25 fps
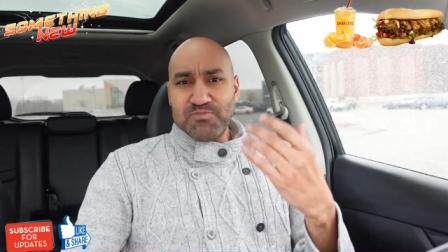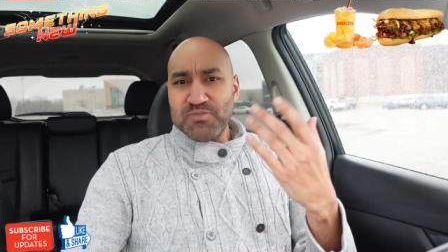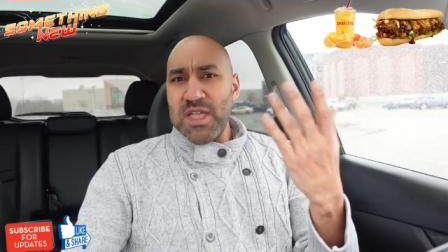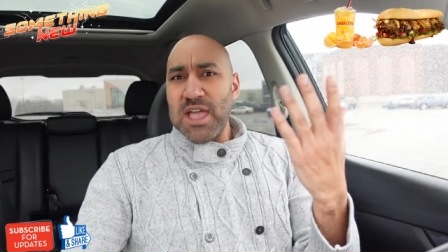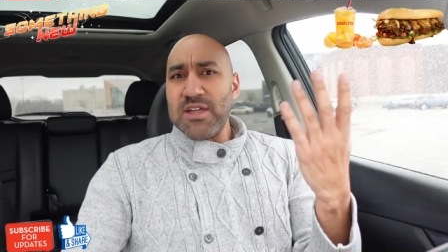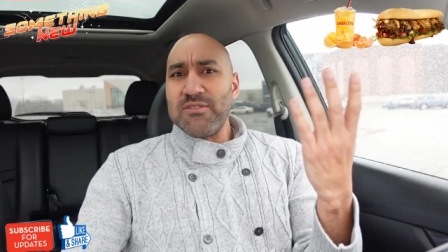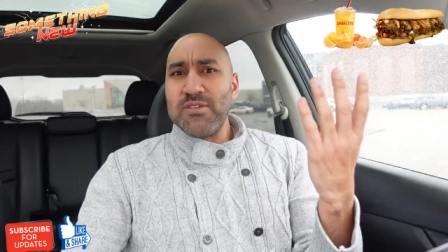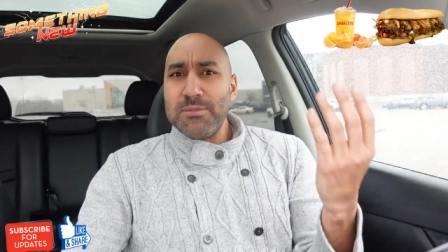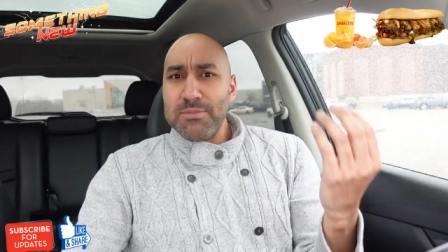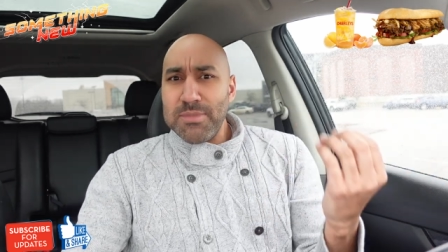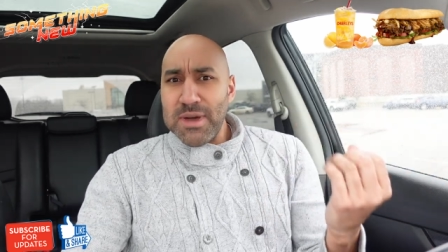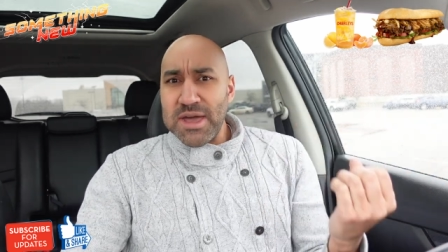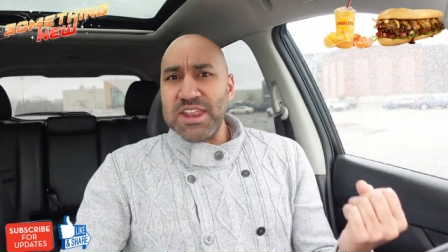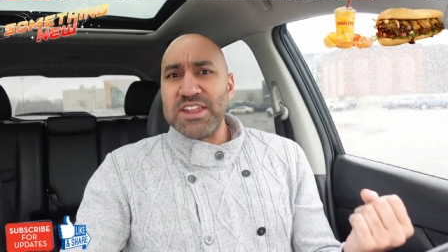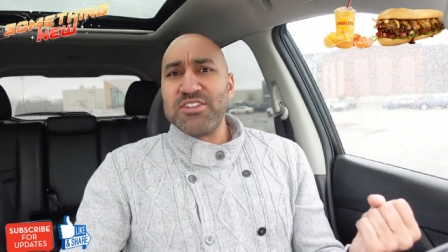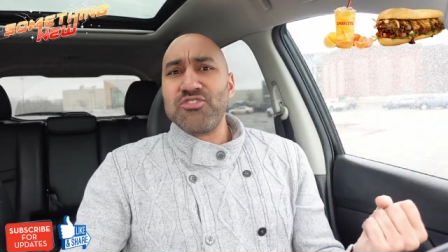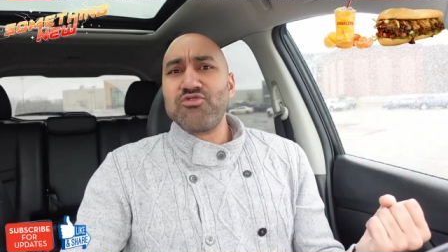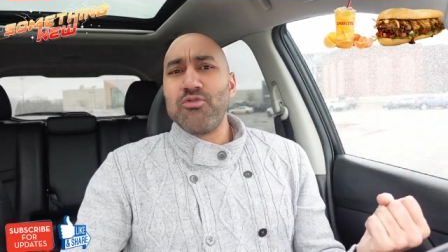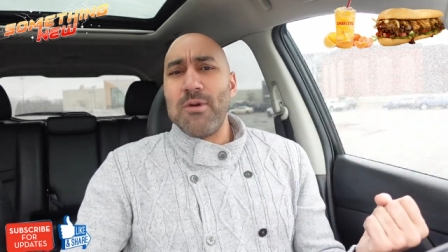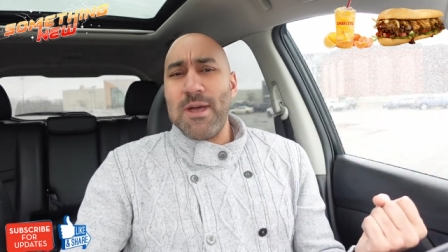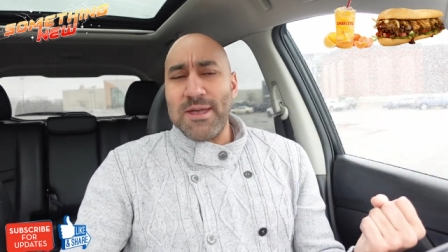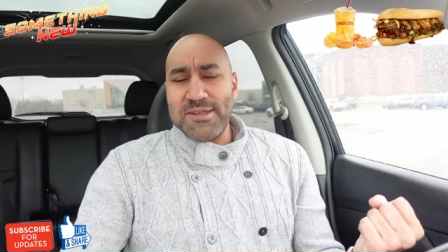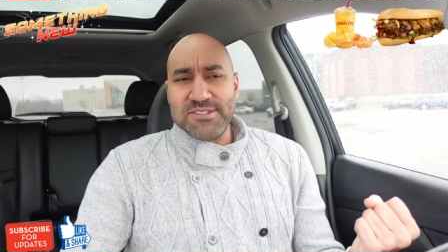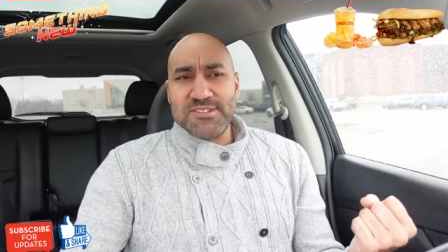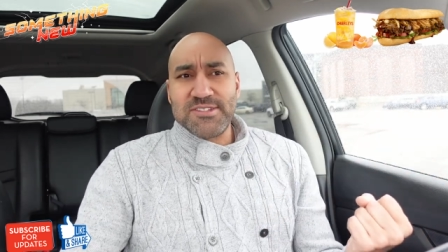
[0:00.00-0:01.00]
Everybody
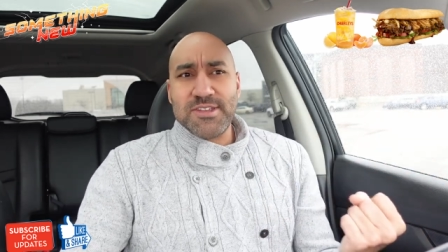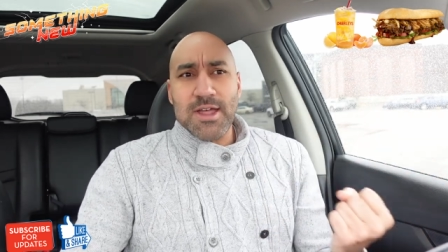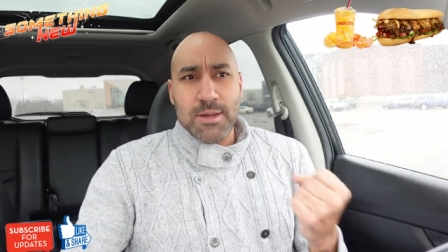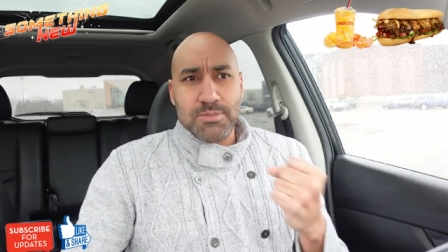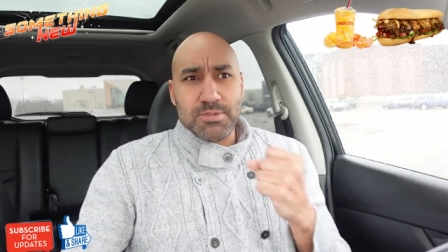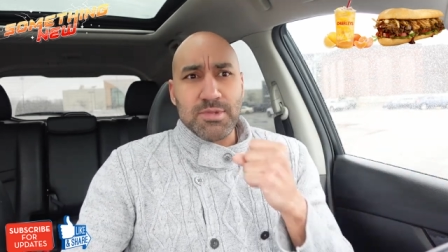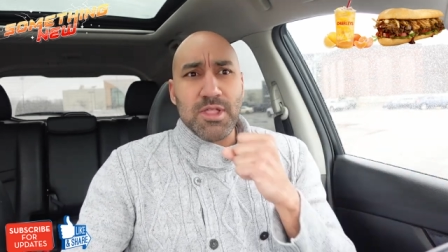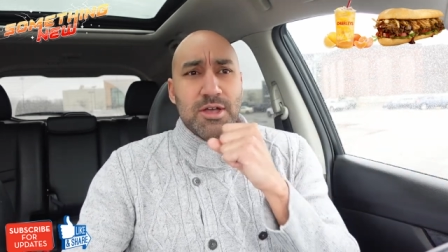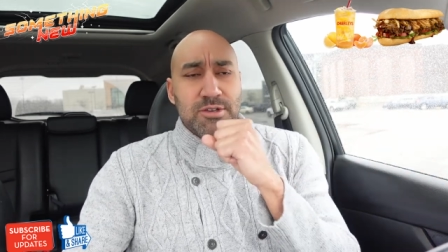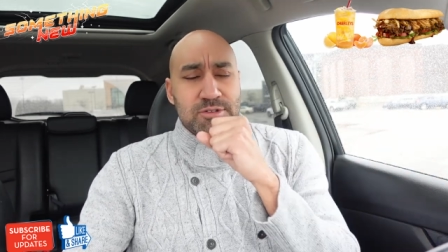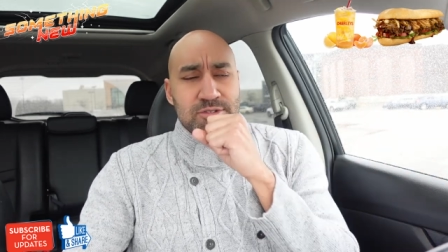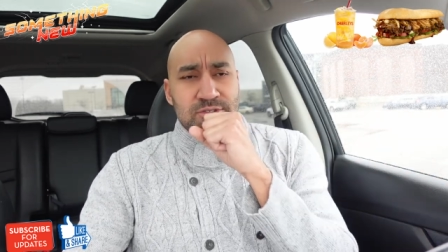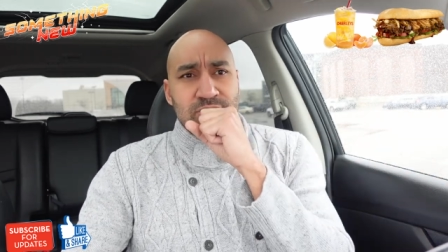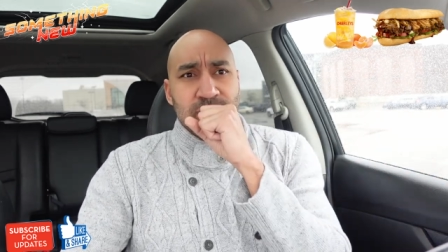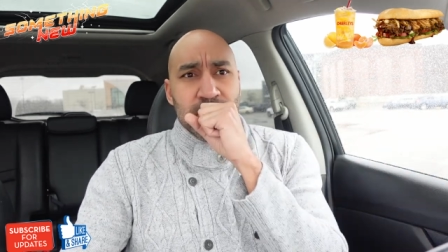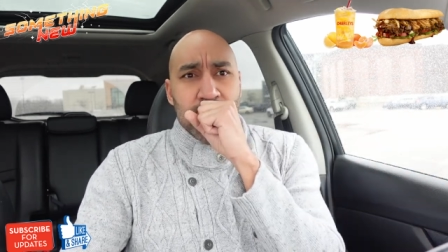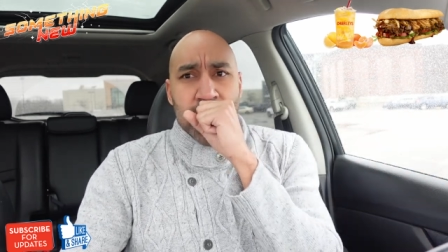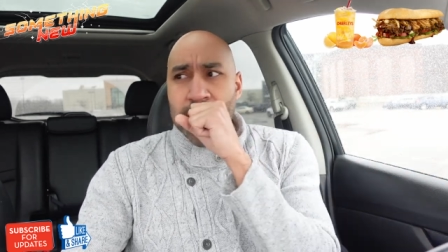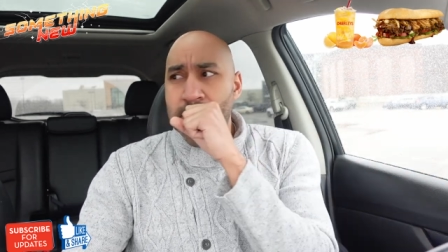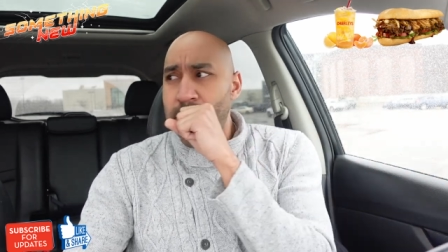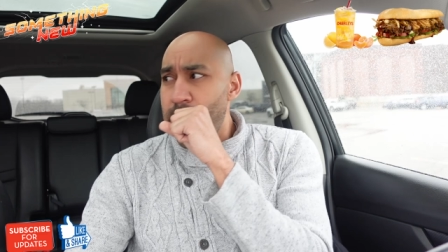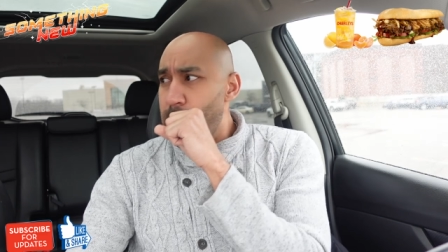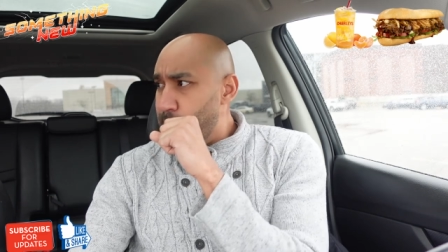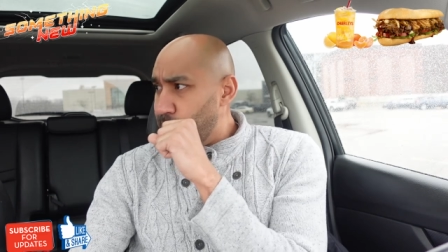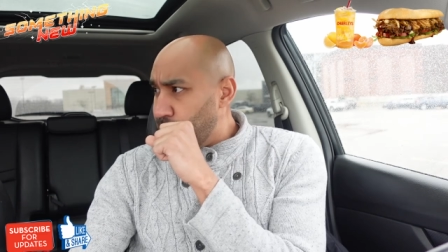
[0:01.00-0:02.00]
dressed up looking
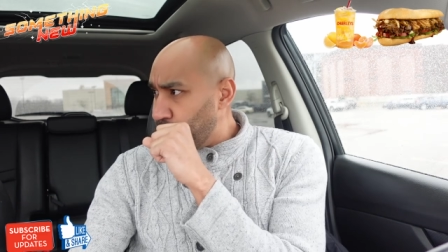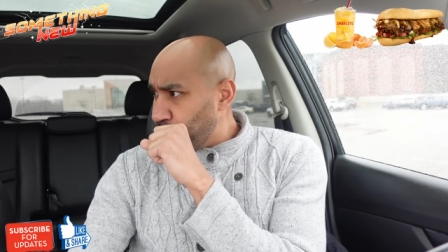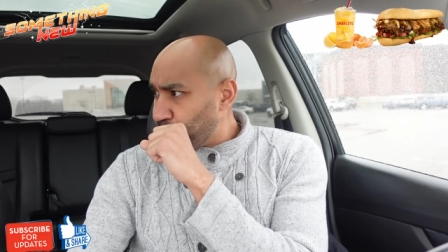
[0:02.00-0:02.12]
good.